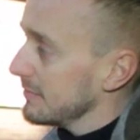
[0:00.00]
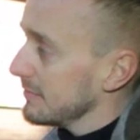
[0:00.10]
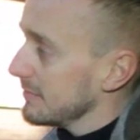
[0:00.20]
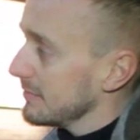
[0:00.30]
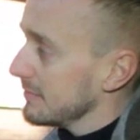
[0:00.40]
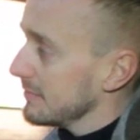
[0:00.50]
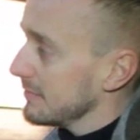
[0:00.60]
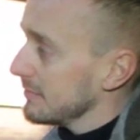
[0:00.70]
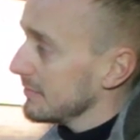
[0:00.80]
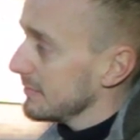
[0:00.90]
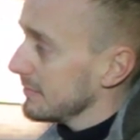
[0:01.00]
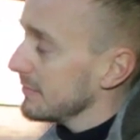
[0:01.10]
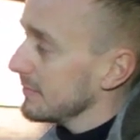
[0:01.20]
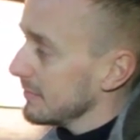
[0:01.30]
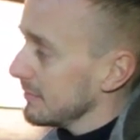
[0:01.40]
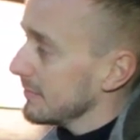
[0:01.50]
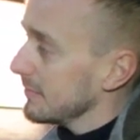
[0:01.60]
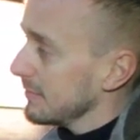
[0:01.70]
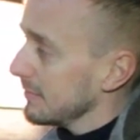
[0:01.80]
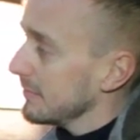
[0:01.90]

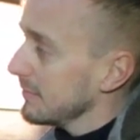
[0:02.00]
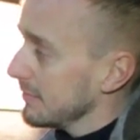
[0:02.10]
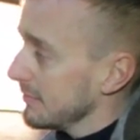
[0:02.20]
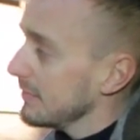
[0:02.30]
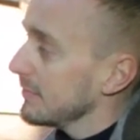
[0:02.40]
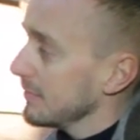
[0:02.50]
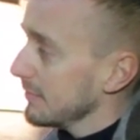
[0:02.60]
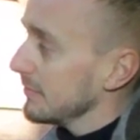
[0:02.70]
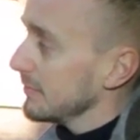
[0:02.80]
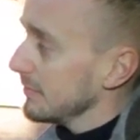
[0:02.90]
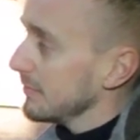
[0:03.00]
No words are spoken by the person on screen.